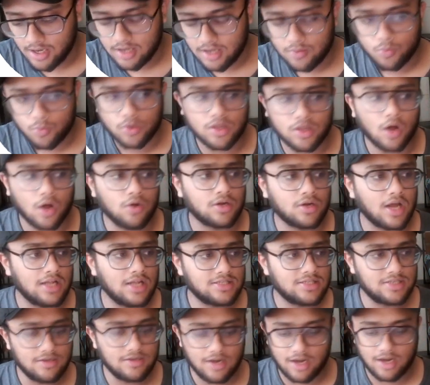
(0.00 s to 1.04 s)
without
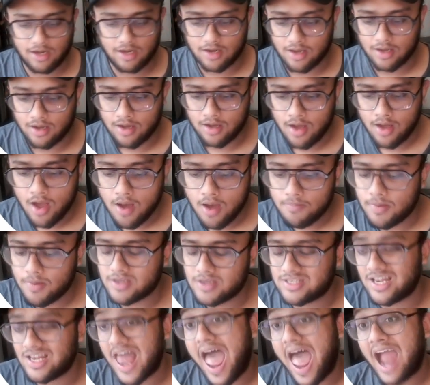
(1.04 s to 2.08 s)
considering the
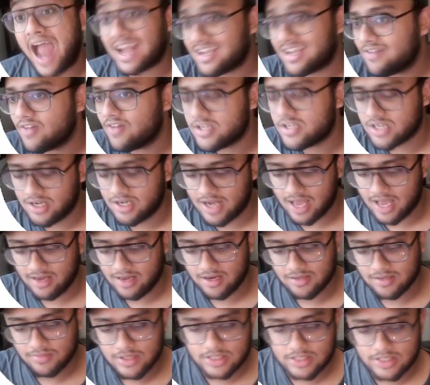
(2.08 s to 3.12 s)
muscle activation
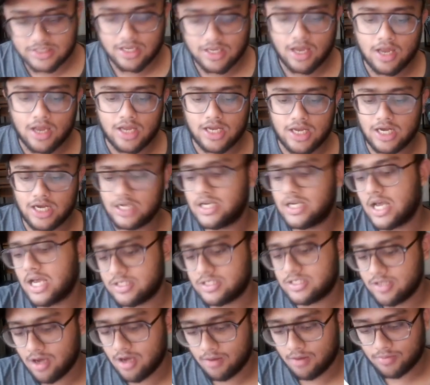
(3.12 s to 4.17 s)
dynamics, it does the
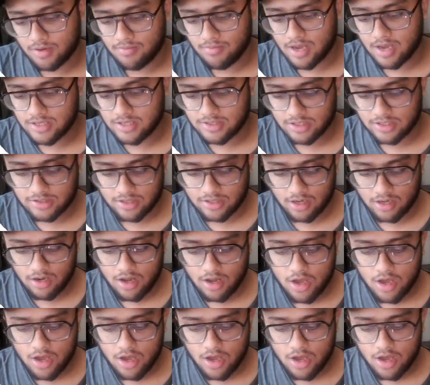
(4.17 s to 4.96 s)
optimization.